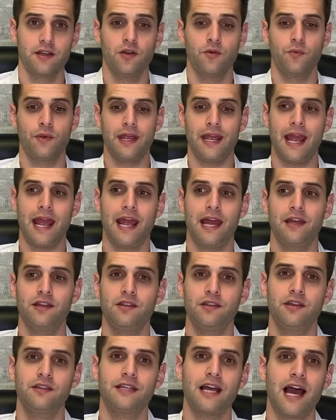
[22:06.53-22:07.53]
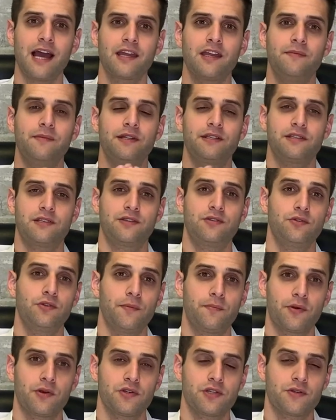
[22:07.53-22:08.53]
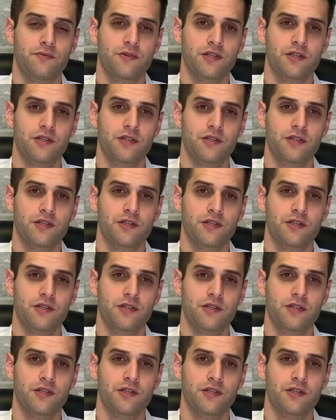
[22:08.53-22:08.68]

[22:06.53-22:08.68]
We hand the documents to the person